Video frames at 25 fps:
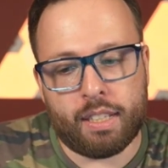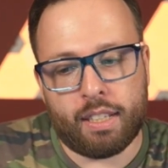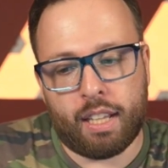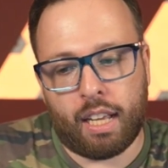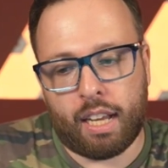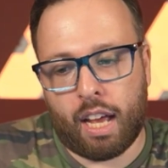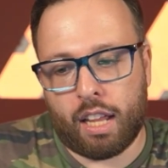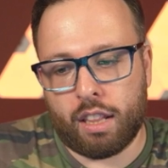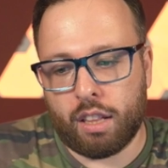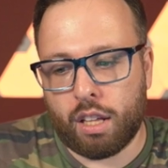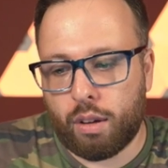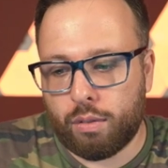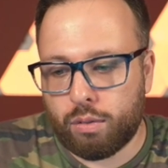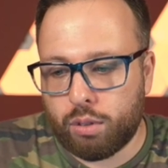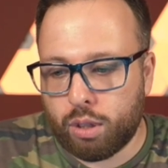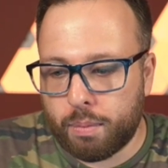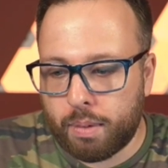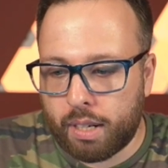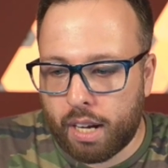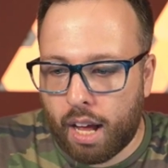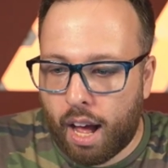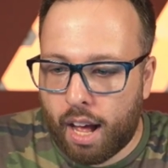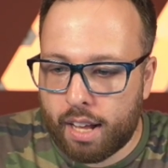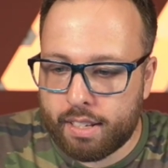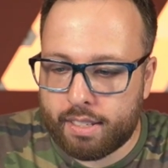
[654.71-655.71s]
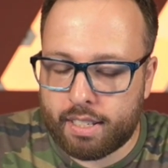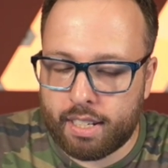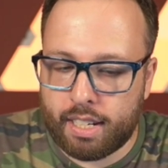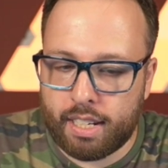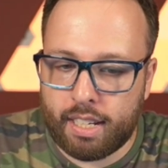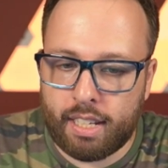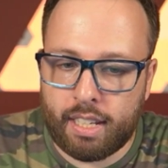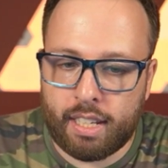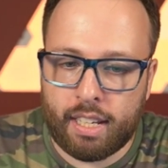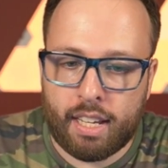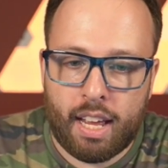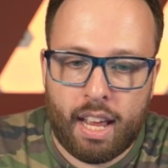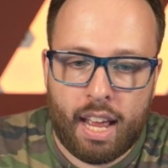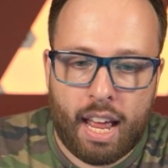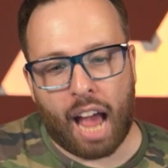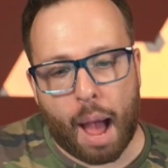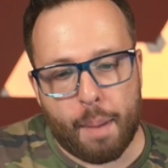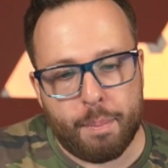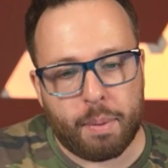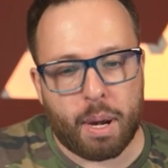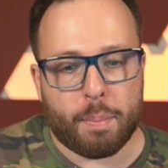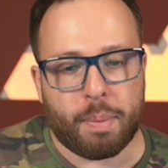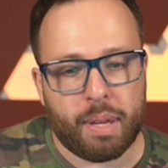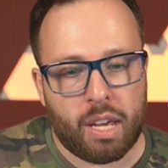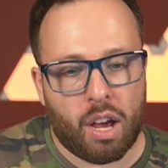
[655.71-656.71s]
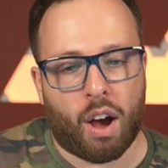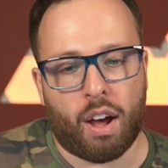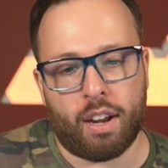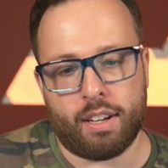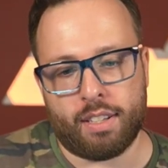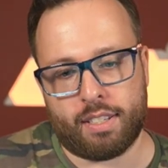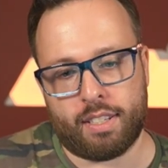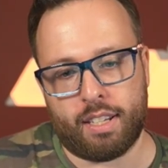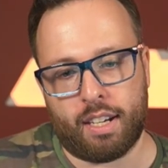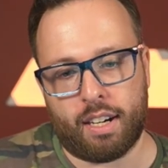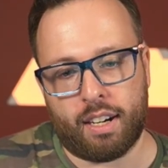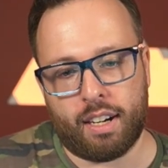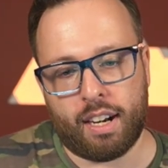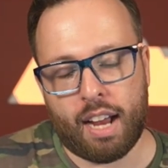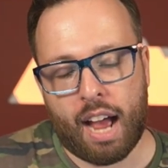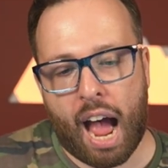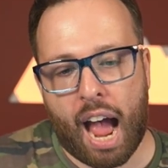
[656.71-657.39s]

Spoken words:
Like, I love Luminosity. I'm going to be honest here.